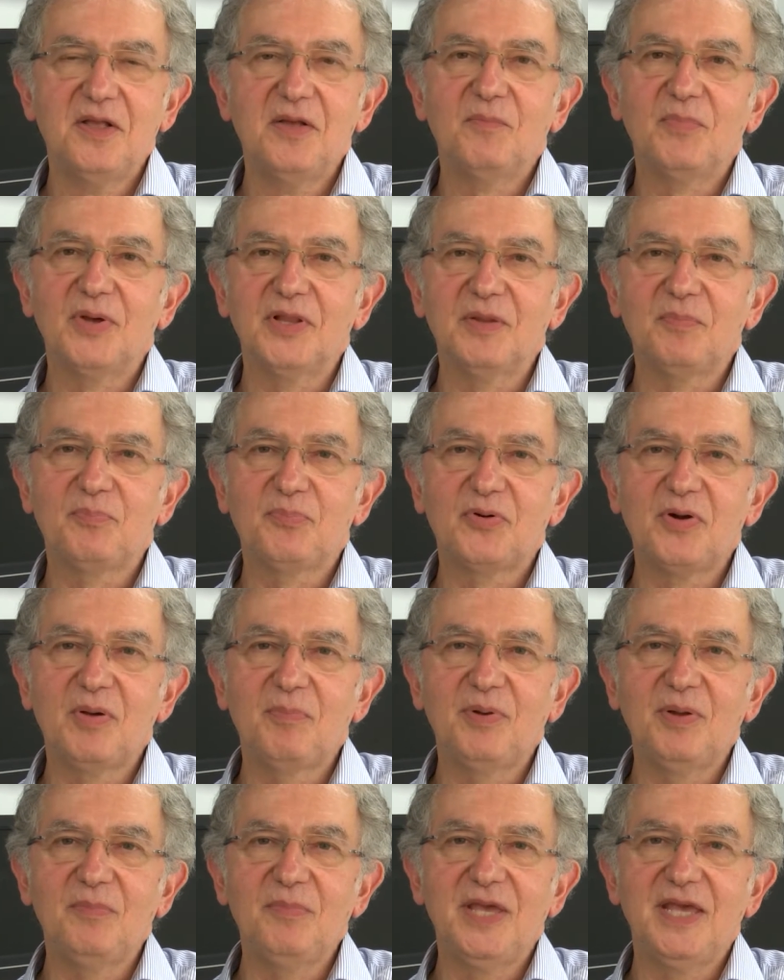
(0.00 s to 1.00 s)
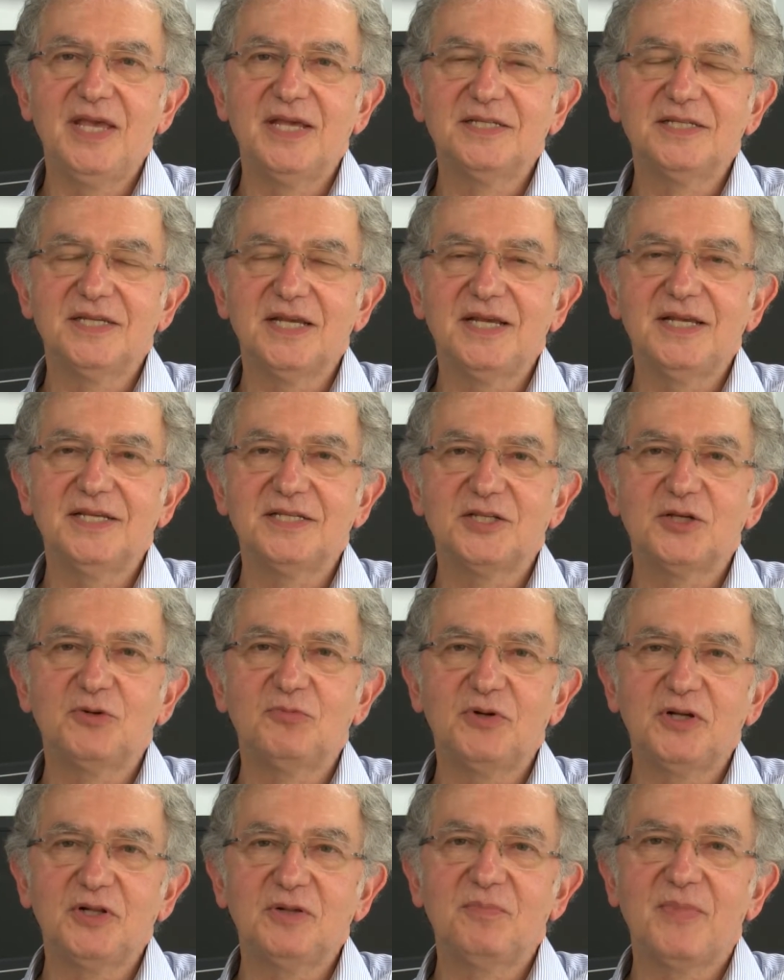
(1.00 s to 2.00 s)
But the problem is, it's a
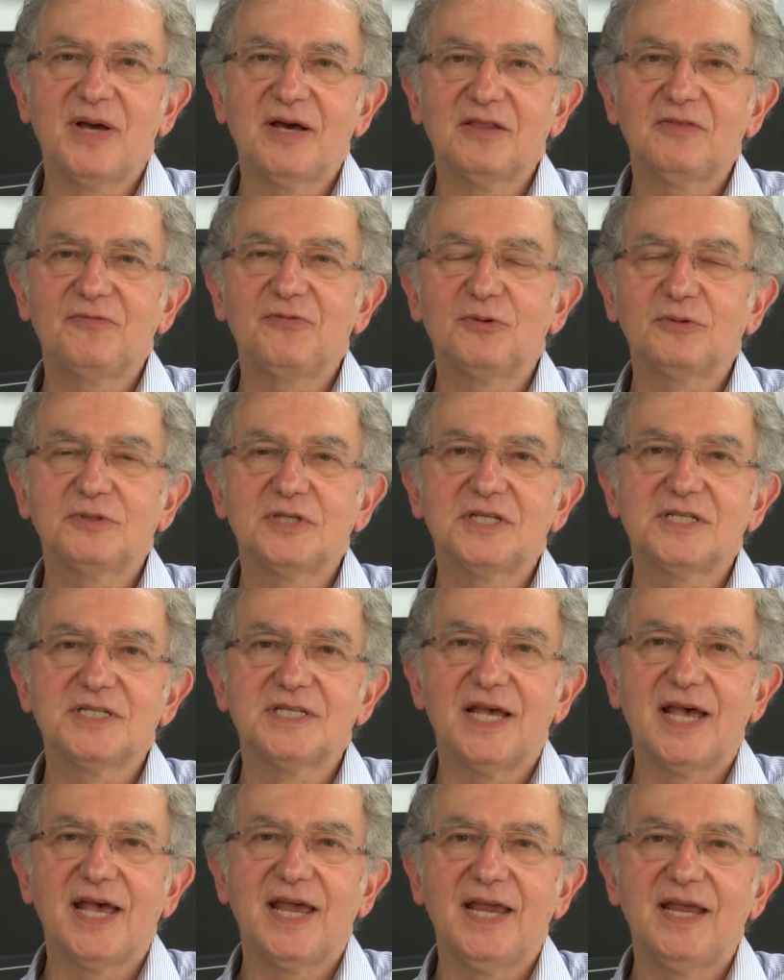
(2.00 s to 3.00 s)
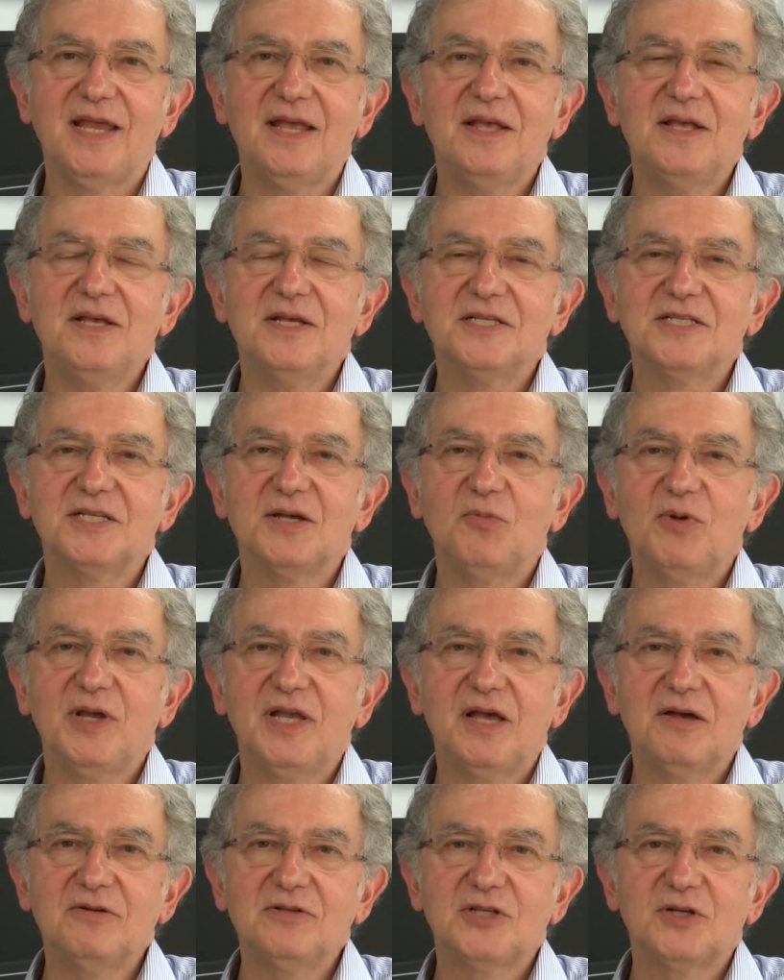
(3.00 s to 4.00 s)
real mouthful to say, so we're
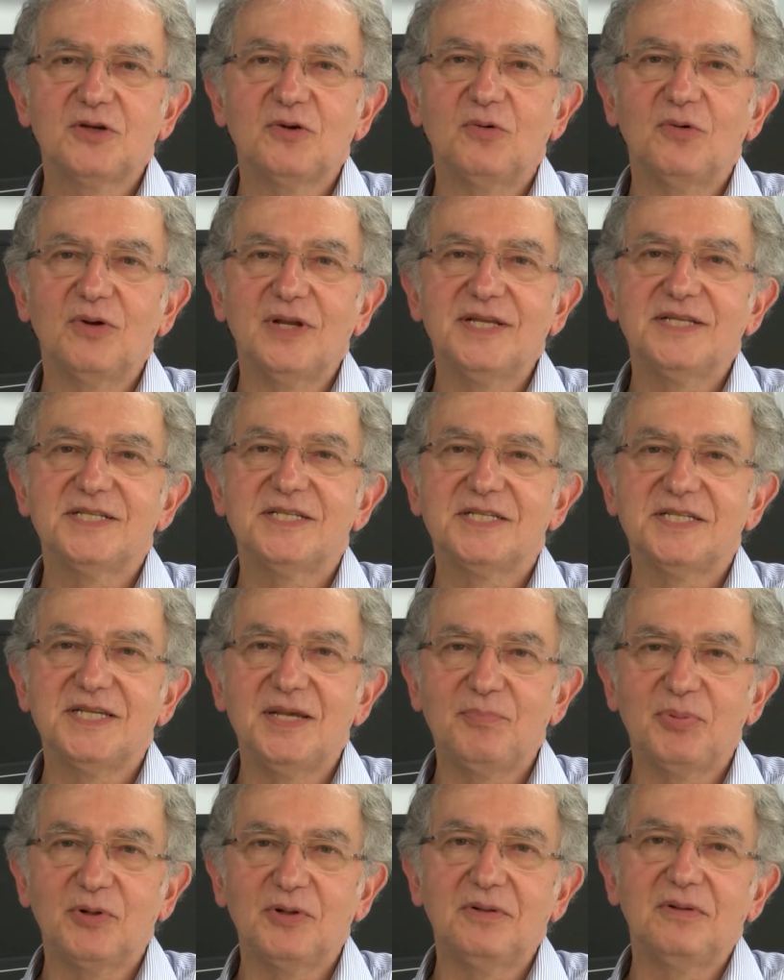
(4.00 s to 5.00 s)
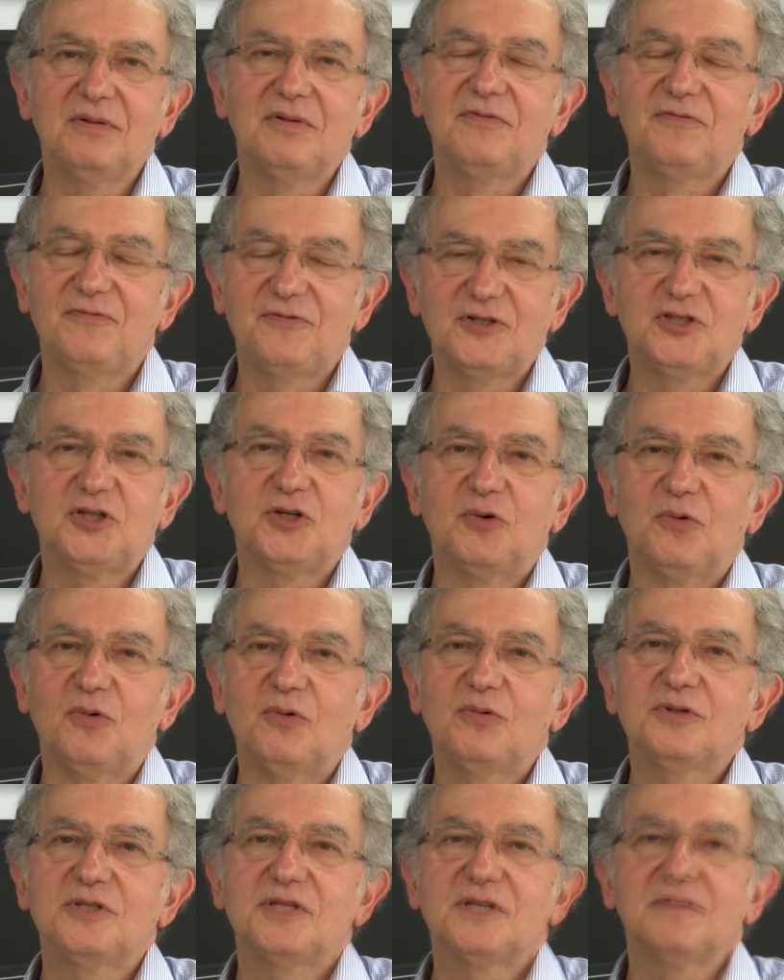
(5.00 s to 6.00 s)
going to call it SSIBL for
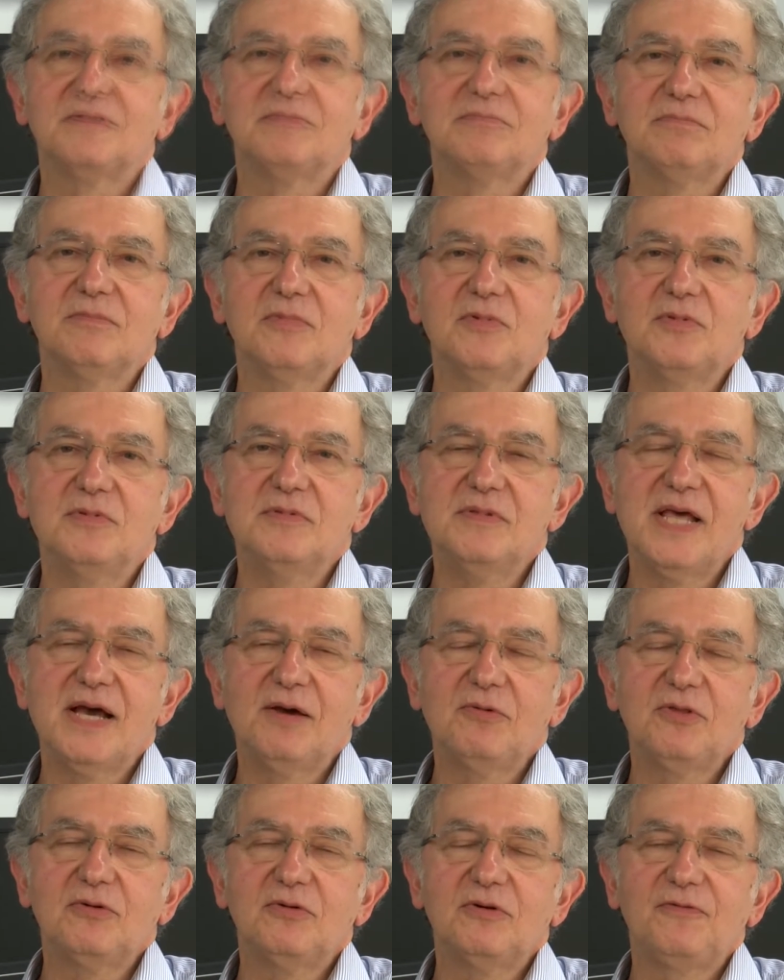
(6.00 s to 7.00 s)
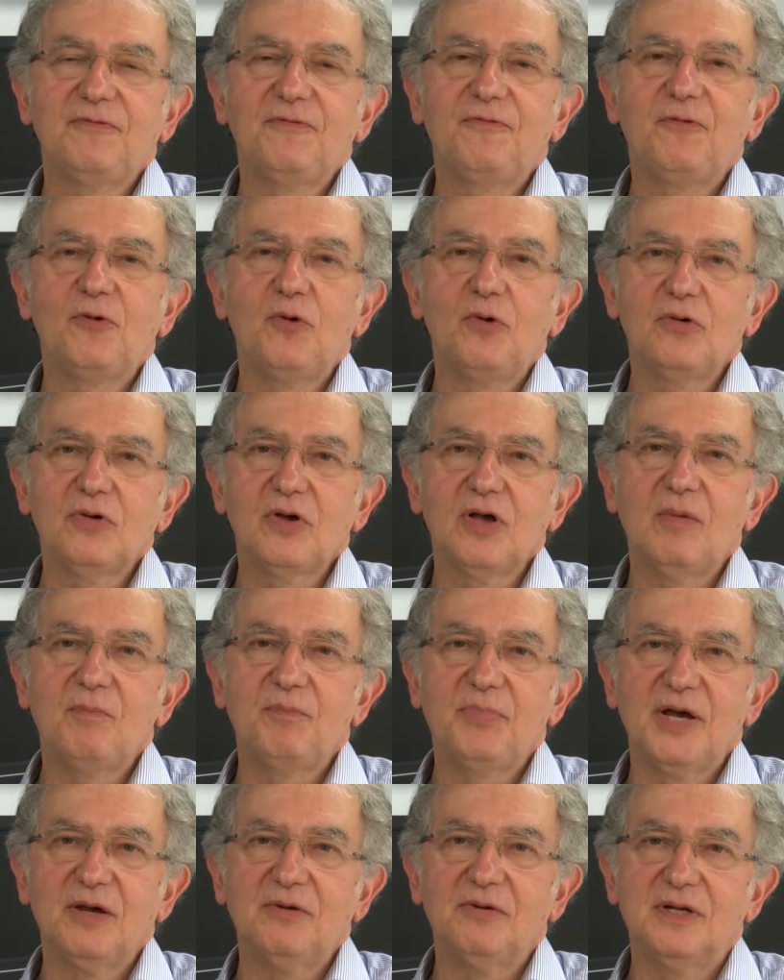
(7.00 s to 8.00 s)
short. Now, there are 4
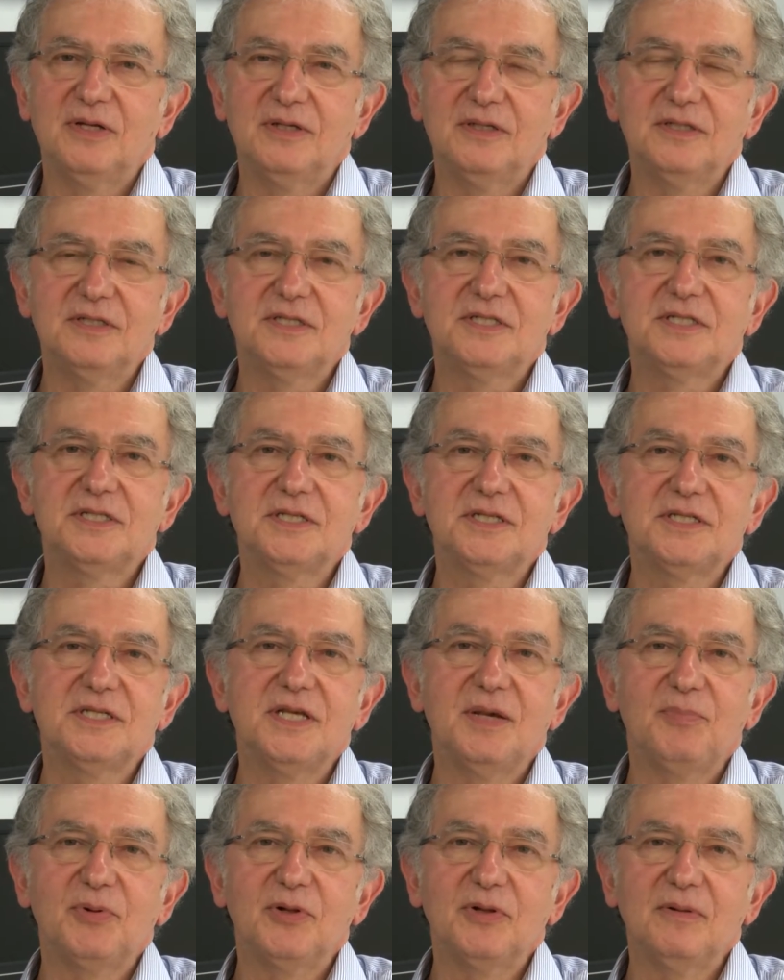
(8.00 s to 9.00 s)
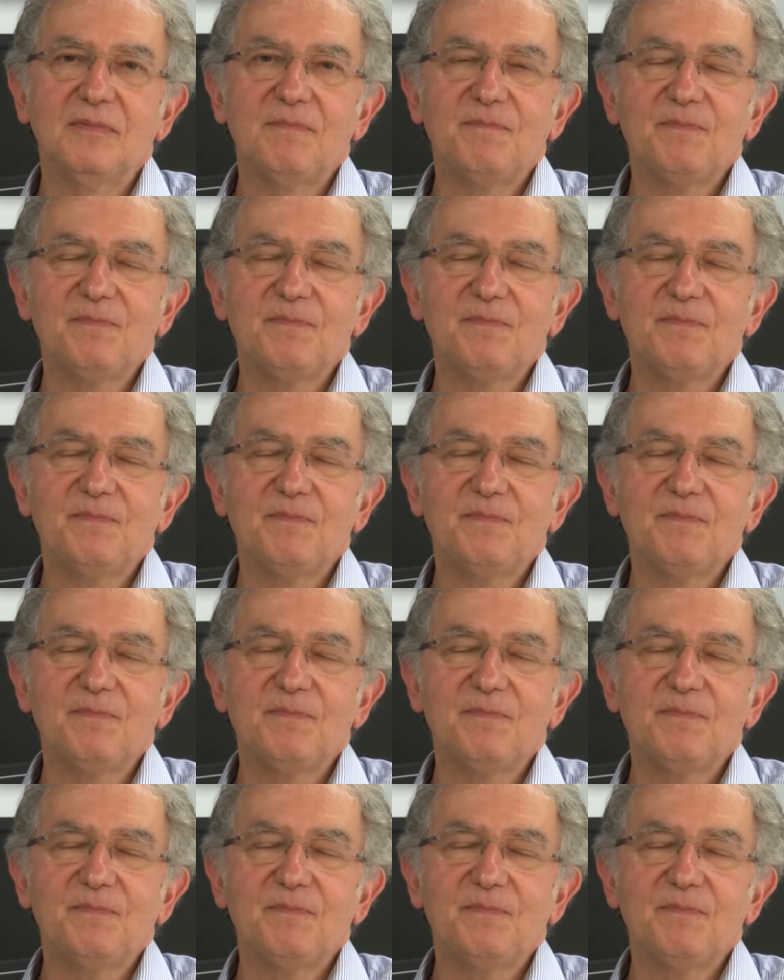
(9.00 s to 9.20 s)
components to SSIBL.